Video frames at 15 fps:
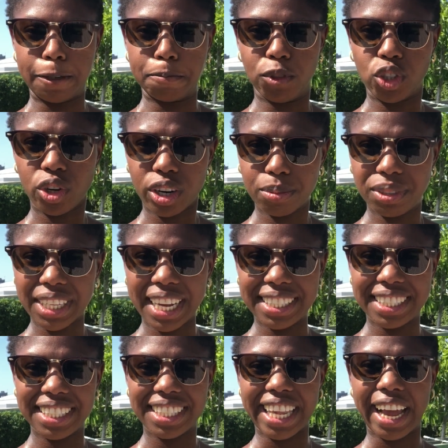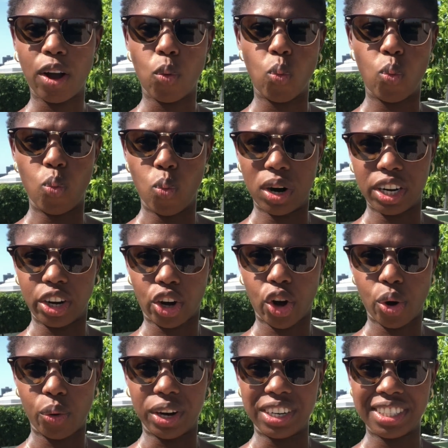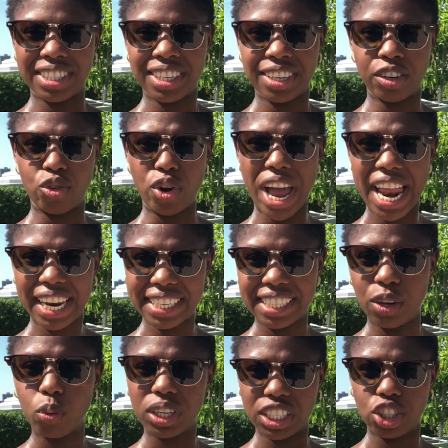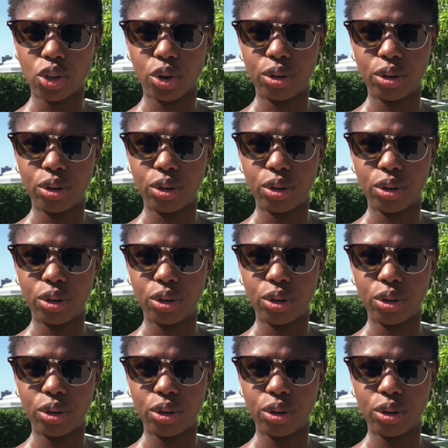circumstances, like what are your current reality, what is your